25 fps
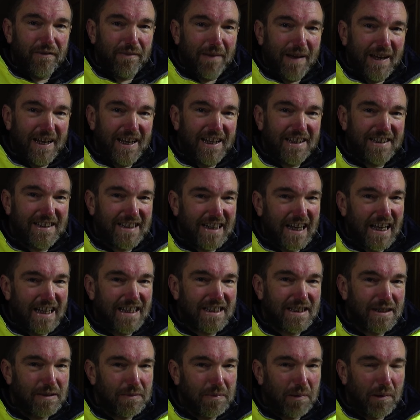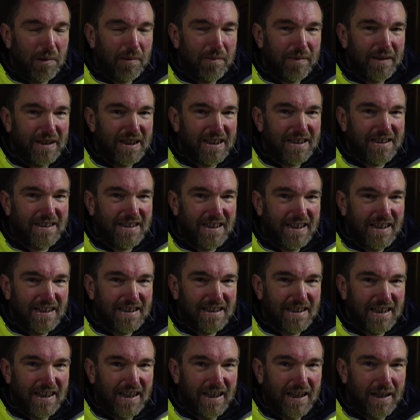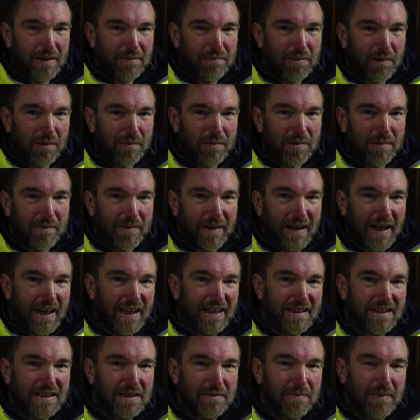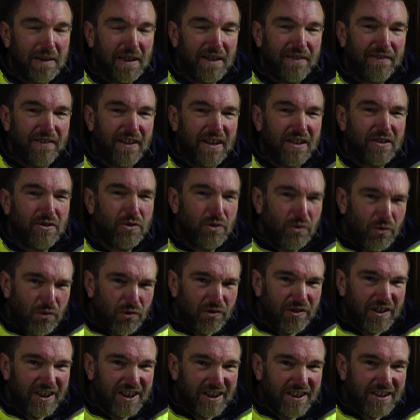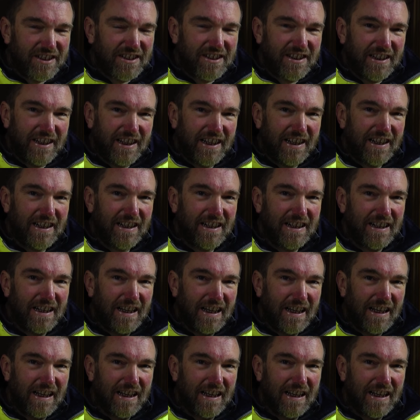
me to get to the bottom of this diesel heater problem and to be victorious in